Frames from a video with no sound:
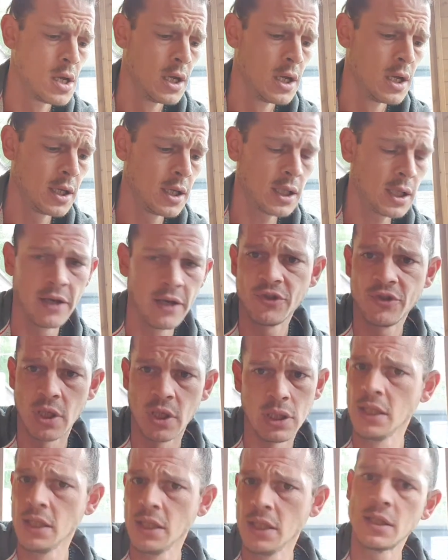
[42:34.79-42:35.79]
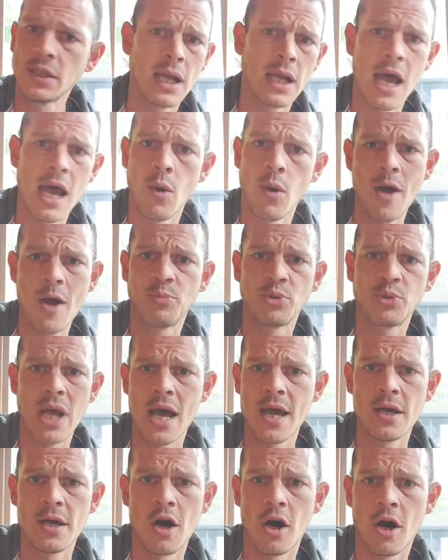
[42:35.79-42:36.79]
that gives a link to their
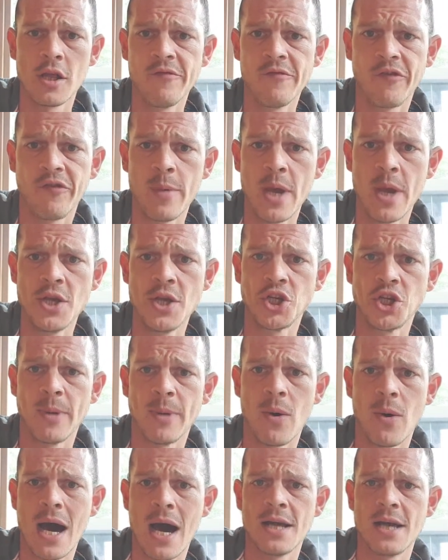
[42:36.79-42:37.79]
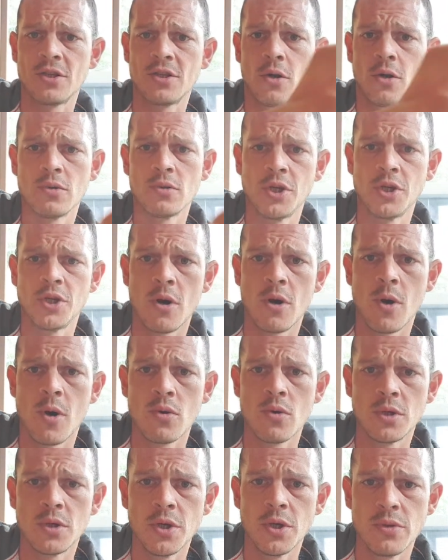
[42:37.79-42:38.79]
website and all the information about ISO
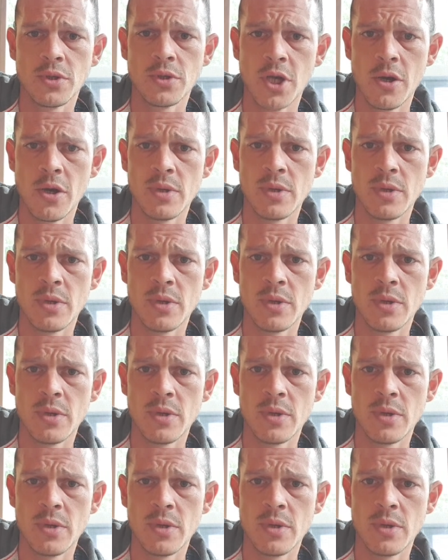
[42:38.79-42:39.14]
20022.